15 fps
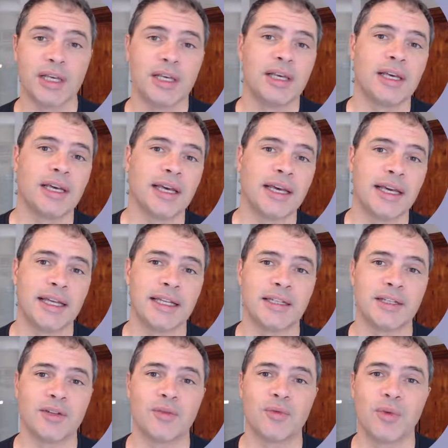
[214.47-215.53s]
and
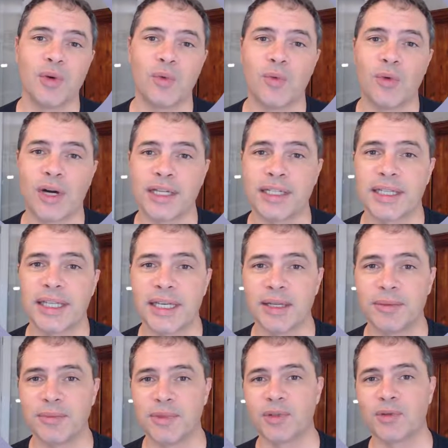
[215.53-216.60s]
we want
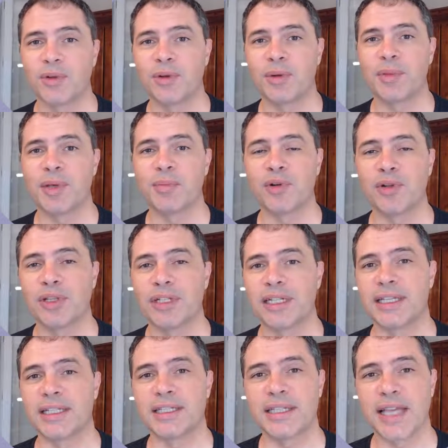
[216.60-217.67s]
to be pulling
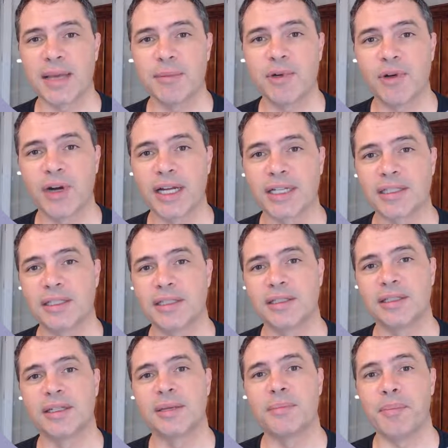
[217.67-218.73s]
in the same
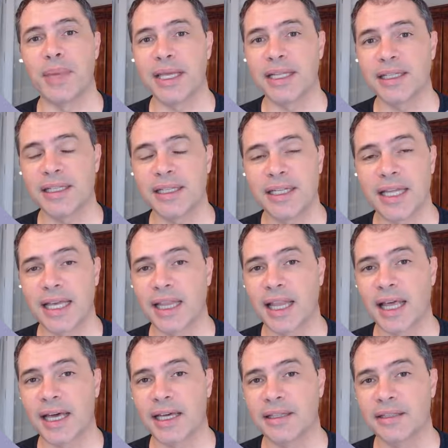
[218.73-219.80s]
direction, meeting the
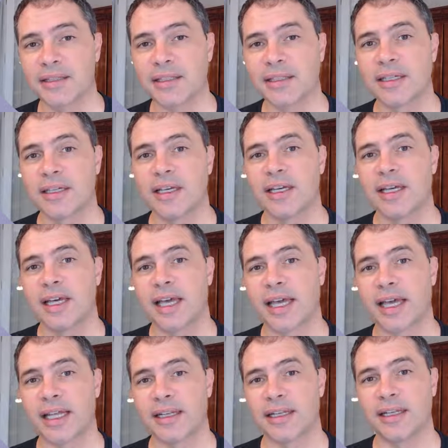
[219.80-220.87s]
deadlines,
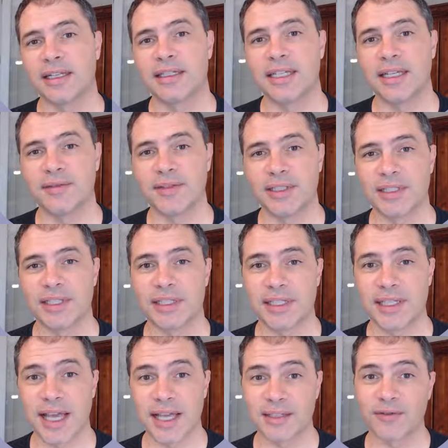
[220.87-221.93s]
and achieving
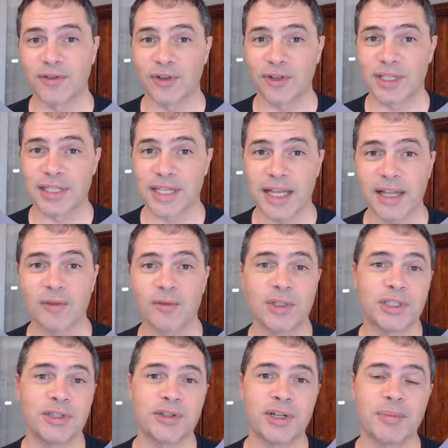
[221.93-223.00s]
success for the sale of
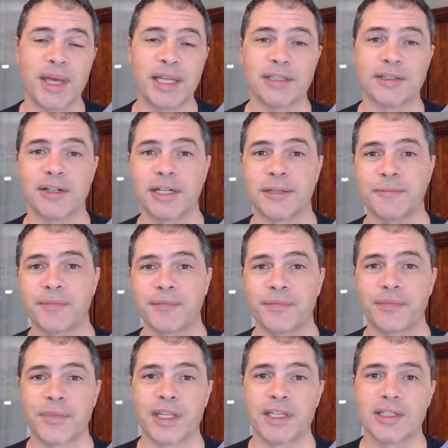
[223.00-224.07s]
123 Main Street.
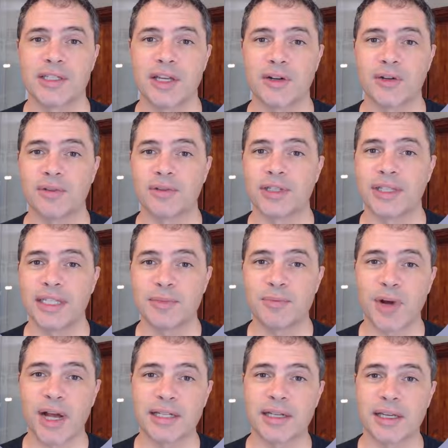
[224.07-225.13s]
So these
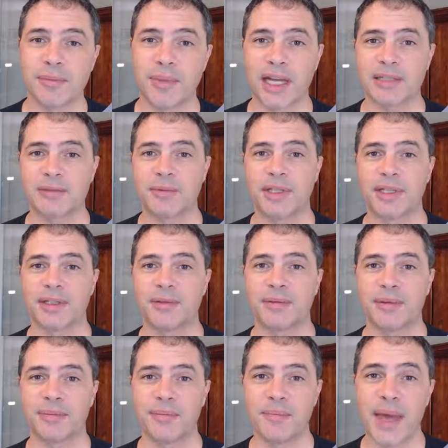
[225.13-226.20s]
project management
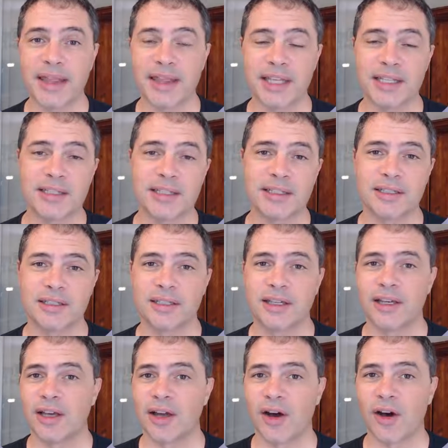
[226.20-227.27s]
methods
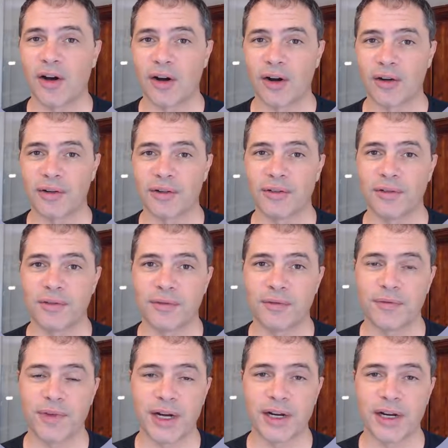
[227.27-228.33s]
are
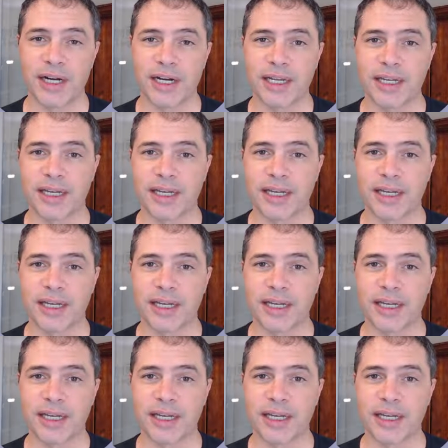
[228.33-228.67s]
very,